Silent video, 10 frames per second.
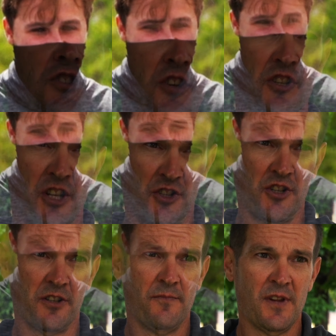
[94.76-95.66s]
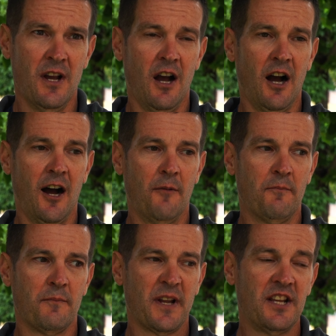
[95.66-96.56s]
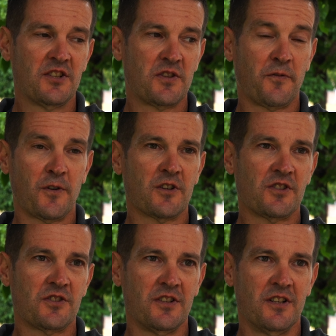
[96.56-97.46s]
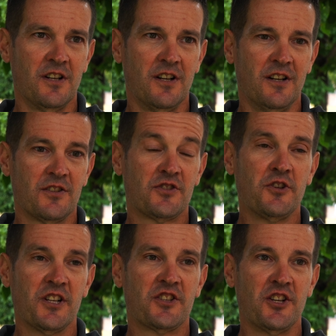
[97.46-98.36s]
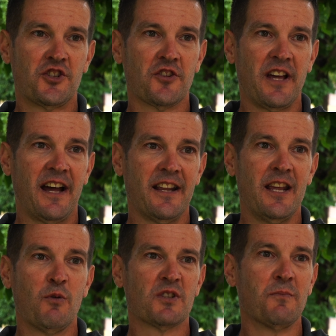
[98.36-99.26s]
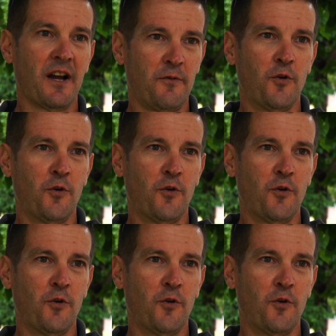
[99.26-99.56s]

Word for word: student teacher, um, but he's the first student teacher that he was my